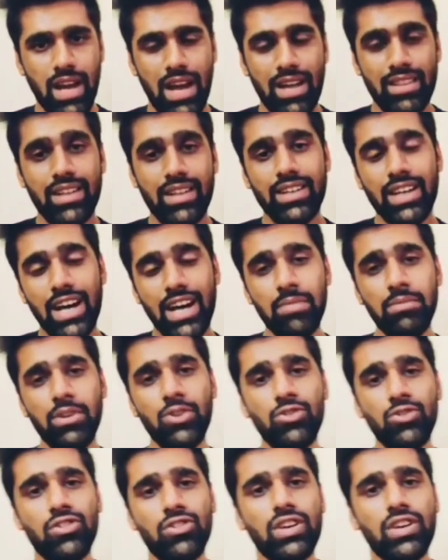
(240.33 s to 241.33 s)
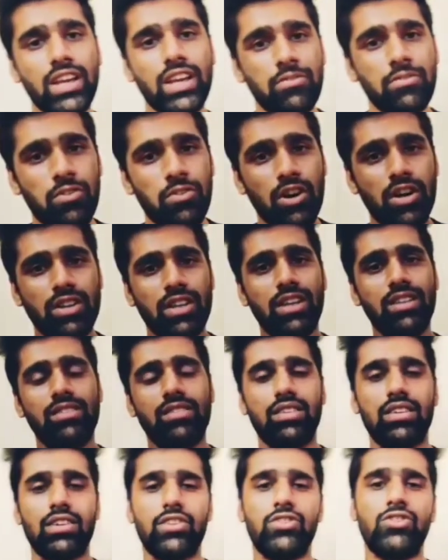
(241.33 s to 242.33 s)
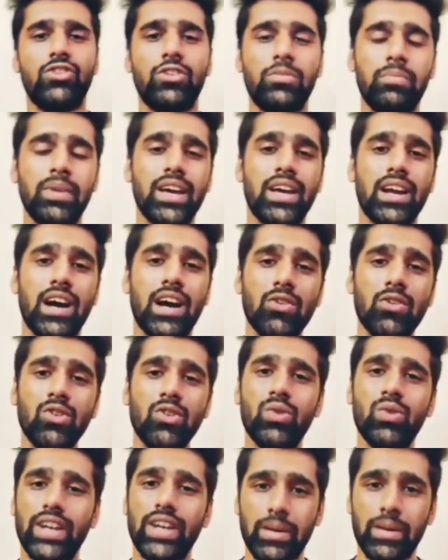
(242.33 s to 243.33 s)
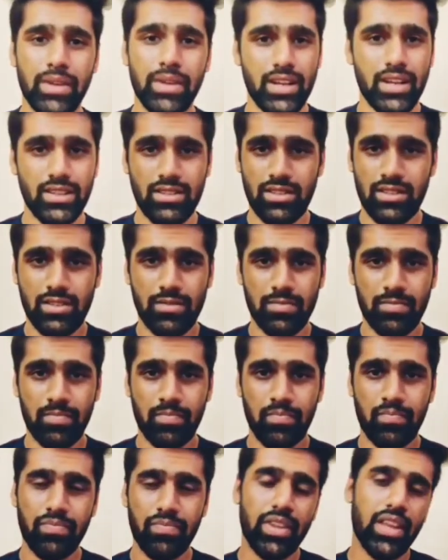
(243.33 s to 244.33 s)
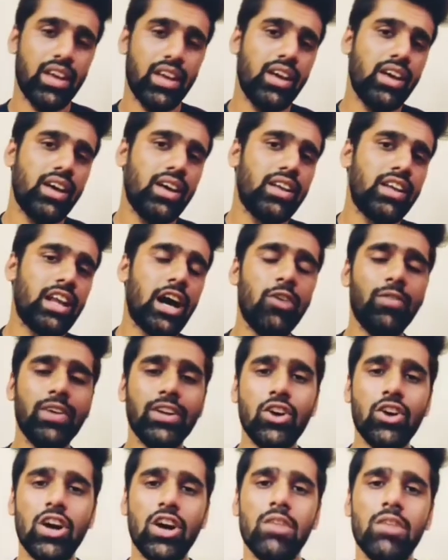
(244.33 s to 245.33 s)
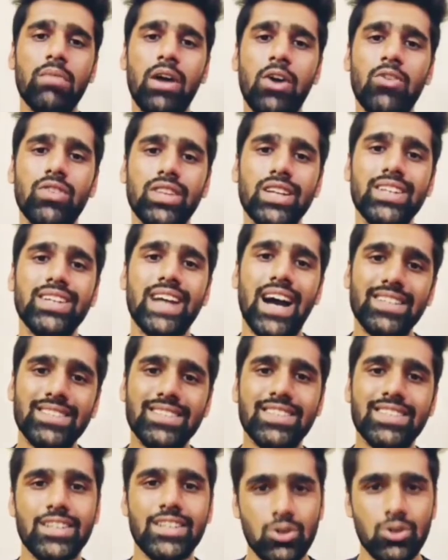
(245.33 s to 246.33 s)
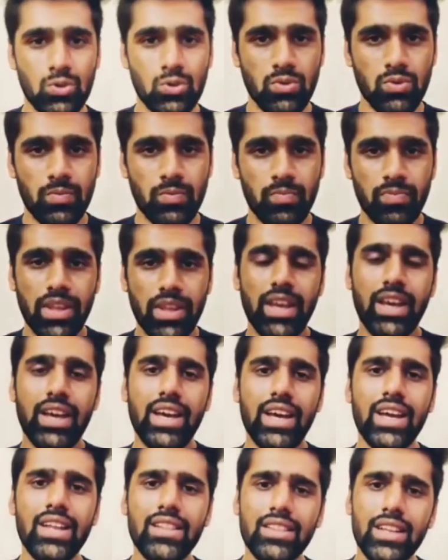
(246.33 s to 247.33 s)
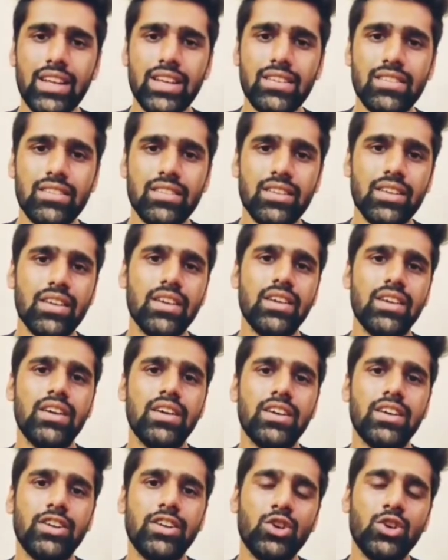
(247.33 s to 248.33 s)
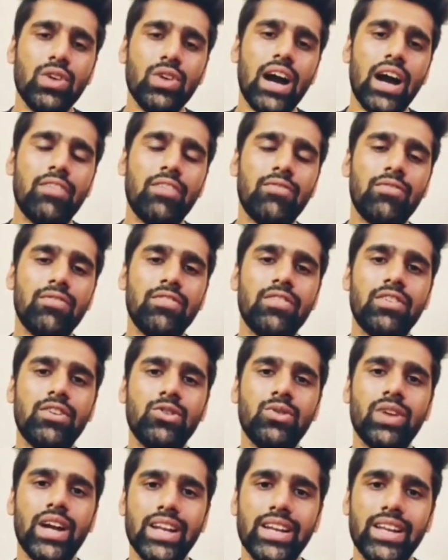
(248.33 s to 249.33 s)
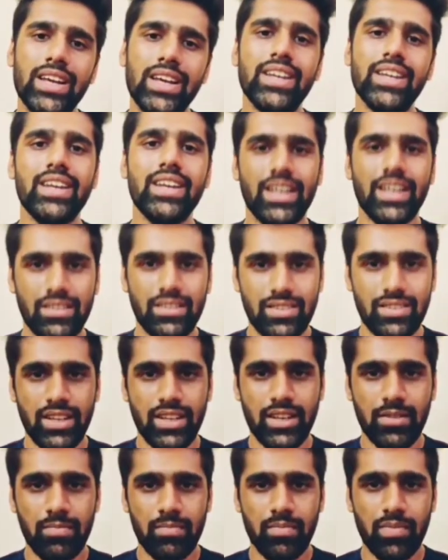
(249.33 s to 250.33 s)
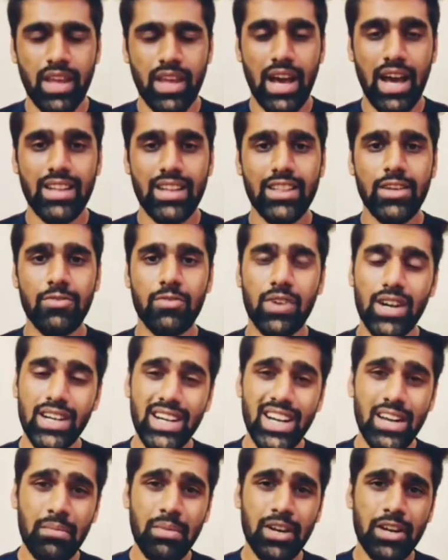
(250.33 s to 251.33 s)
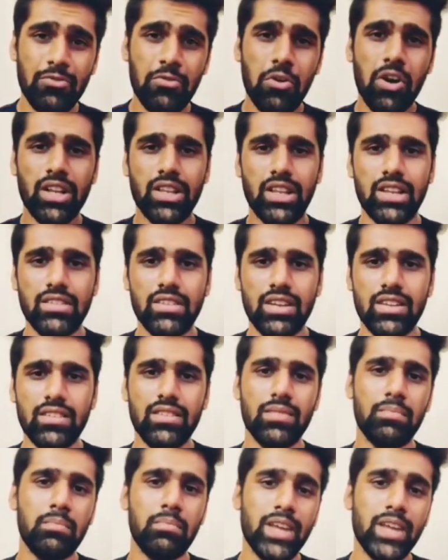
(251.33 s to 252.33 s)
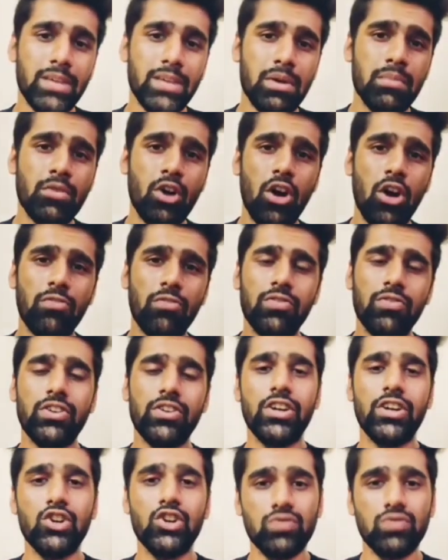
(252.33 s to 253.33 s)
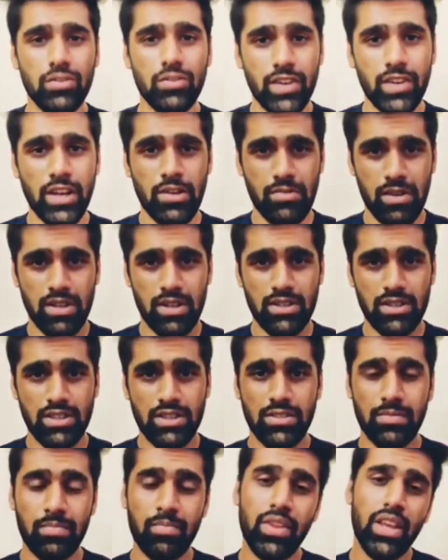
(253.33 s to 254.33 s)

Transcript: And the time you should give for this should be around 20 minutes. Now we talk about the task 2. In this, you have to write an essay, and the word limit for this is minimum of 250 words.